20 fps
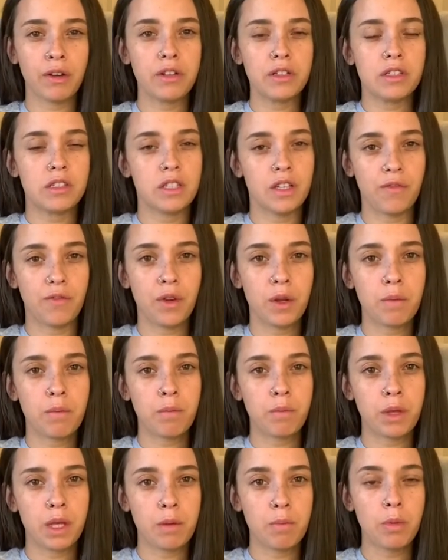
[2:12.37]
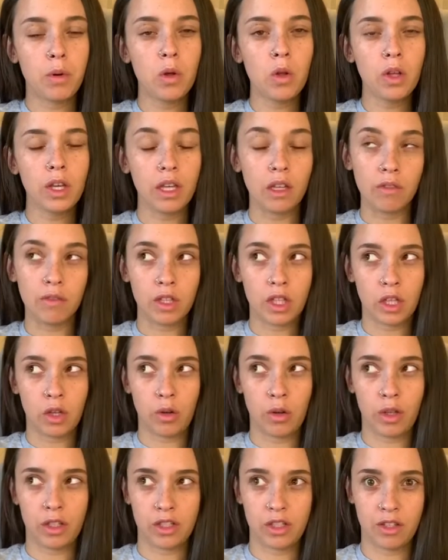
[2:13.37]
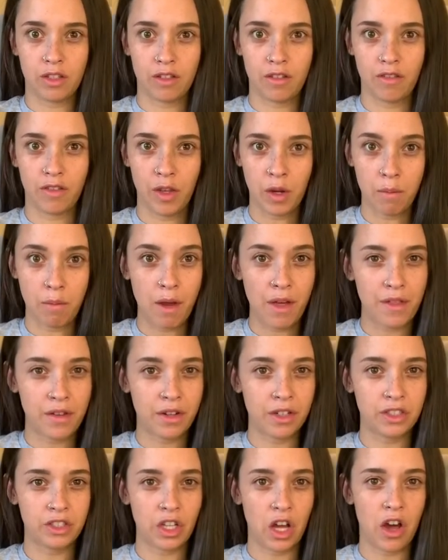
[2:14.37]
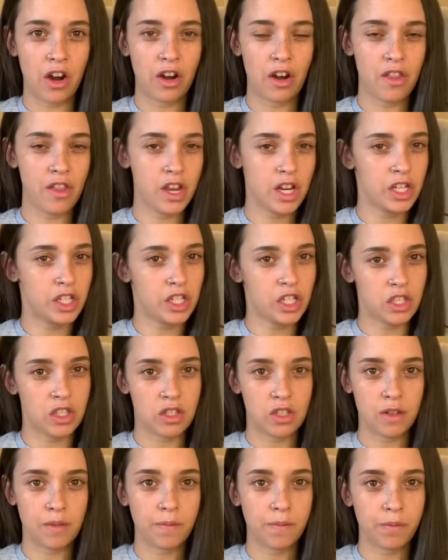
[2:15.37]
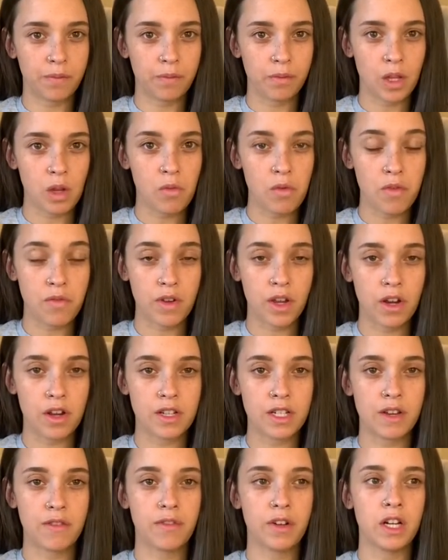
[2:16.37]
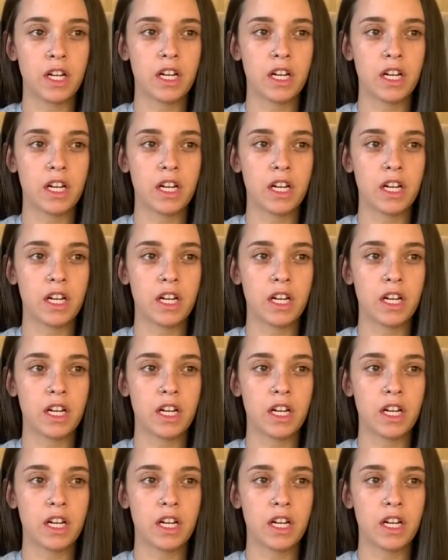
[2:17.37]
different people. Even though it's their mother and daughter, they just were very different.